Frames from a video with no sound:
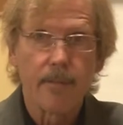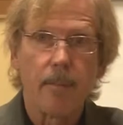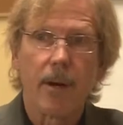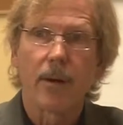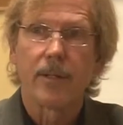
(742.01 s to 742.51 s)
the
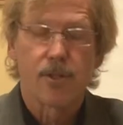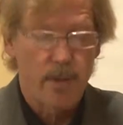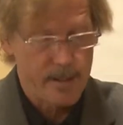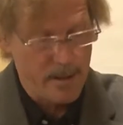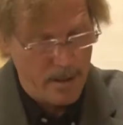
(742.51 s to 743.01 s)
American
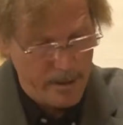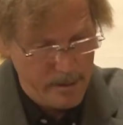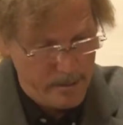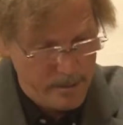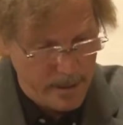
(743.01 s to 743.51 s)
stress
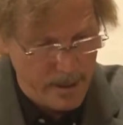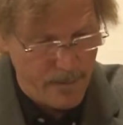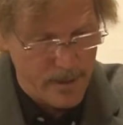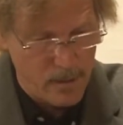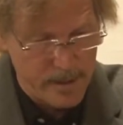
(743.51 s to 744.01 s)
on
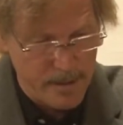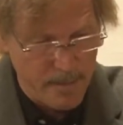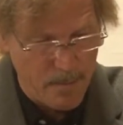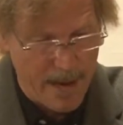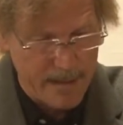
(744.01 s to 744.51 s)
individualism
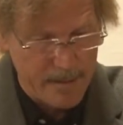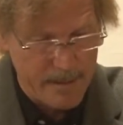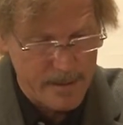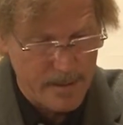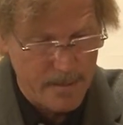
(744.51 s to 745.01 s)
and
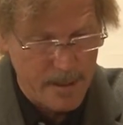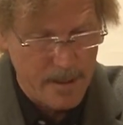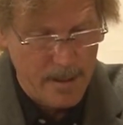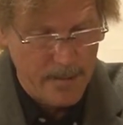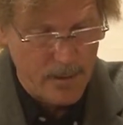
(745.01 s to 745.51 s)
pragmatism,
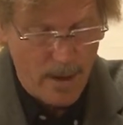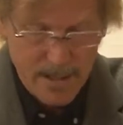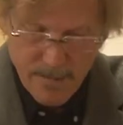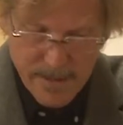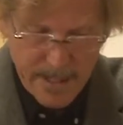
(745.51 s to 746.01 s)
the
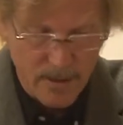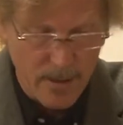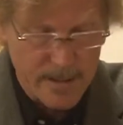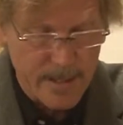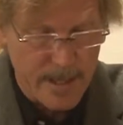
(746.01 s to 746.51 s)
rise of a
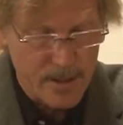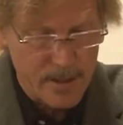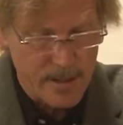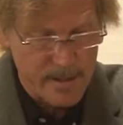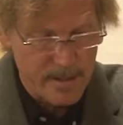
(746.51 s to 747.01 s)
secularized
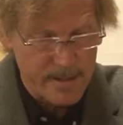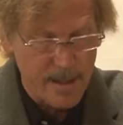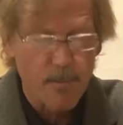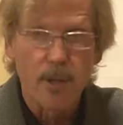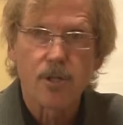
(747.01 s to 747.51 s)
consciousness, and the
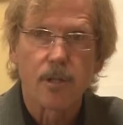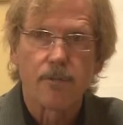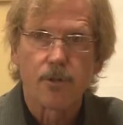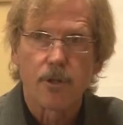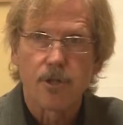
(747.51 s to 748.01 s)
separation
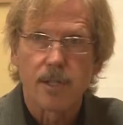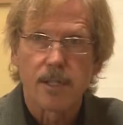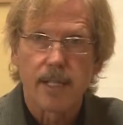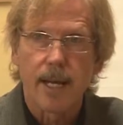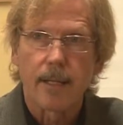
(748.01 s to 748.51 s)
of church and
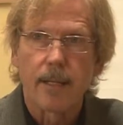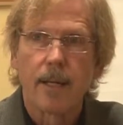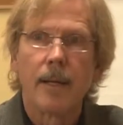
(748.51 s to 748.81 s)
state.